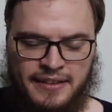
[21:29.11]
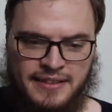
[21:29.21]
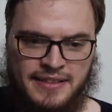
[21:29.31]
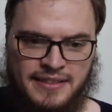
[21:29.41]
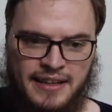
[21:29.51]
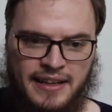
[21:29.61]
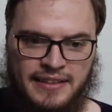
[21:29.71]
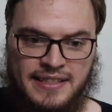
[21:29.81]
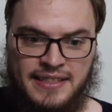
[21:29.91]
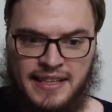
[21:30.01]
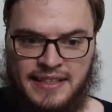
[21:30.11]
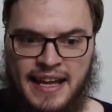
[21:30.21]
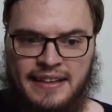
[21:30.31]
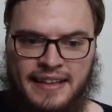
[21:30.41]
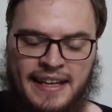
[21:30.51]
This is a
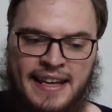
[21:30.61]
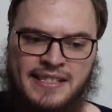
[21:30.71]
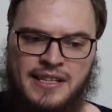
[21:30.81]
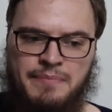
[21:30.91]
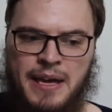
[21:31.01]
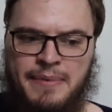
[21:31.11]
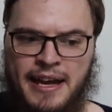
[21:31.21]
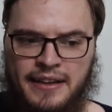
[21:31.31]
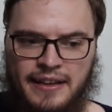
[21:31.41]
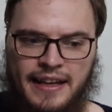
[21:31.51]
debt that he has to pay back,